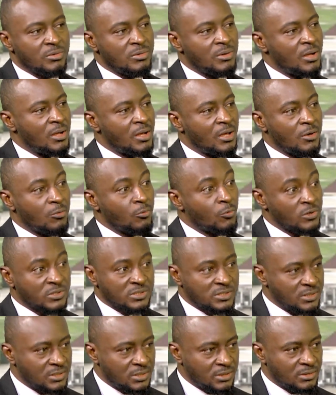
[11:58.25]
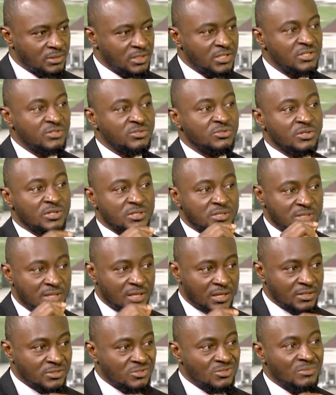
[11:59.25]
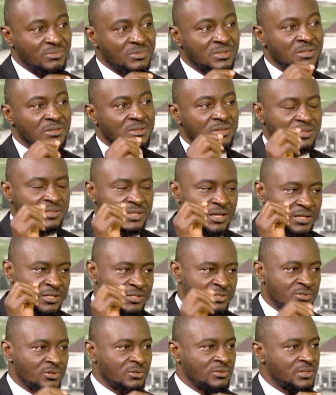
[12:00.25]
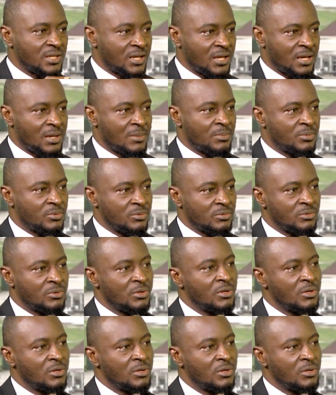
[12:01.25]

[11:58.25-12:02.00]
worsening. It's just there is something, is an insult that happened